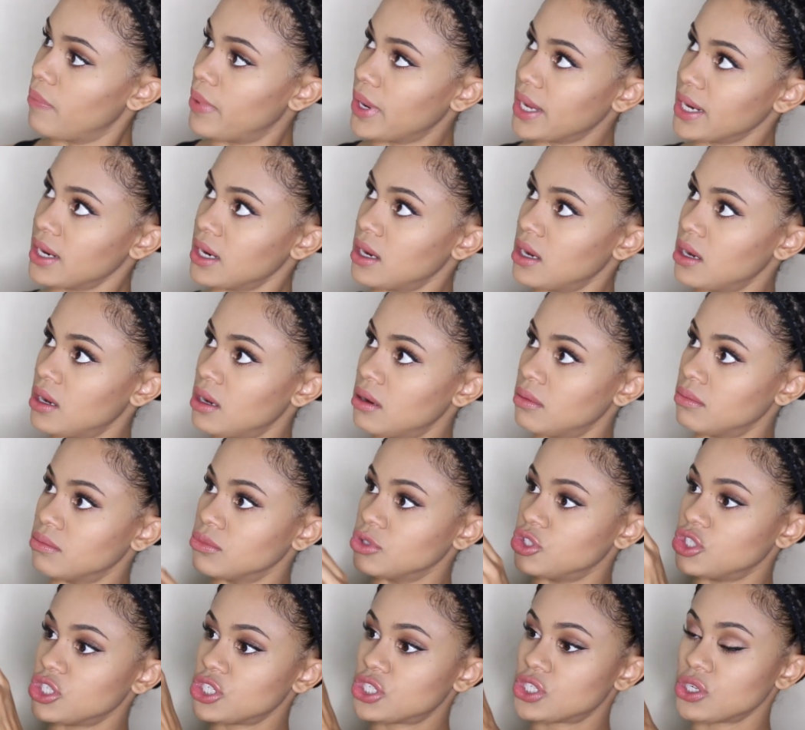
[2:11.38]

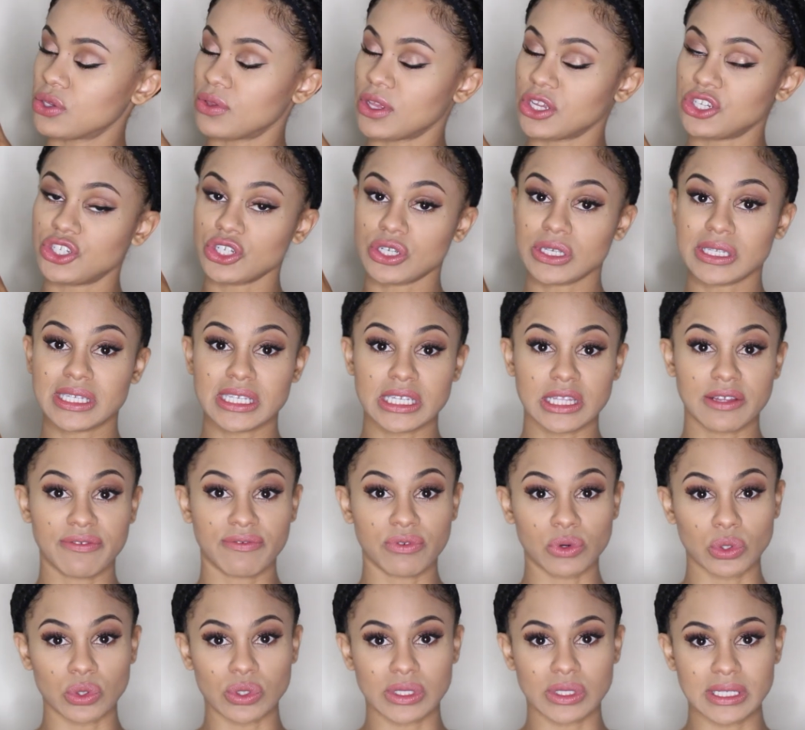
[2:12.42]
but just so that you can see the
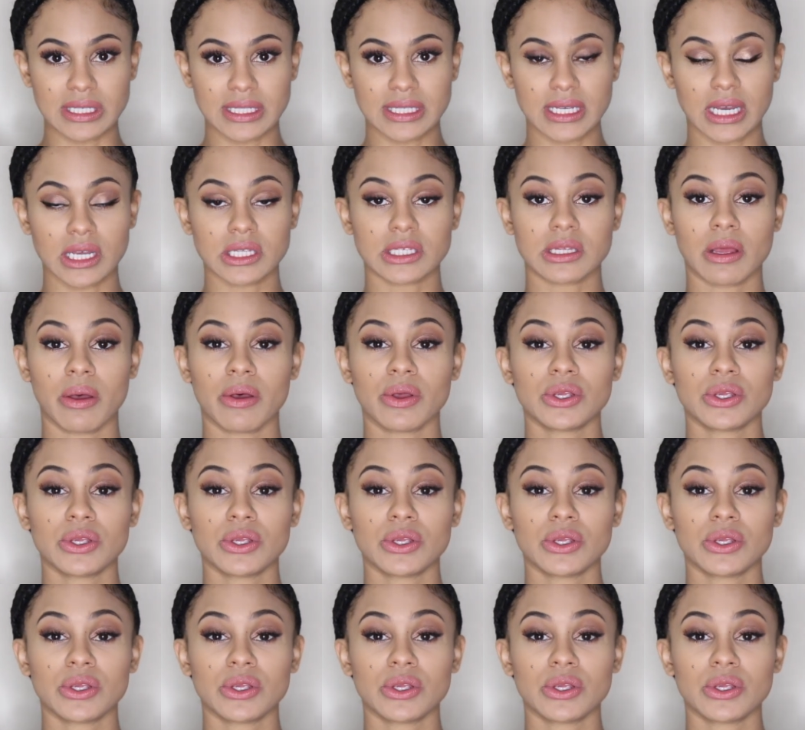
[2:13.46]
full details.